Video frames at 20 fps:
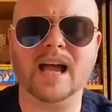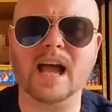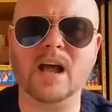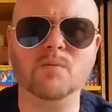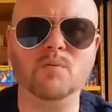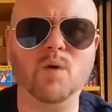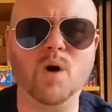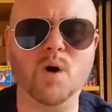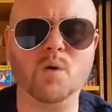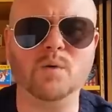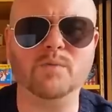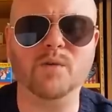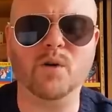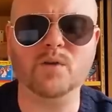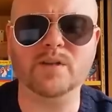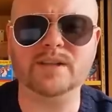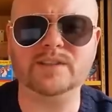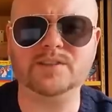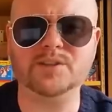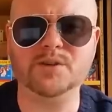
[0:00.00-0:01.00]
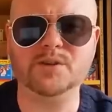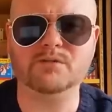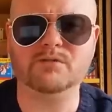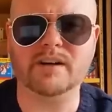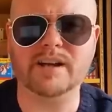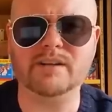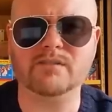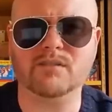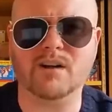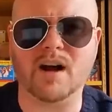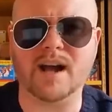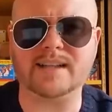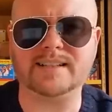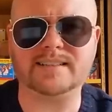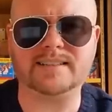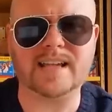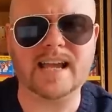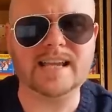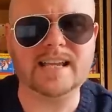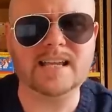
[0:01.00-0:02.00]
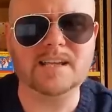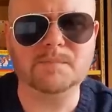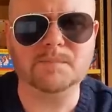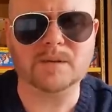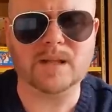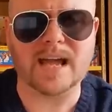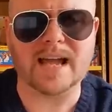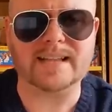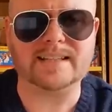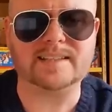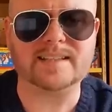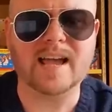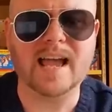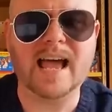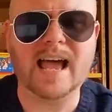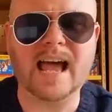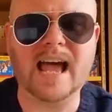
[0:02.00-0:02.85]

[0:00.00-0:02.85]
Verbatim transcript: And what with all these new rewrites taking place,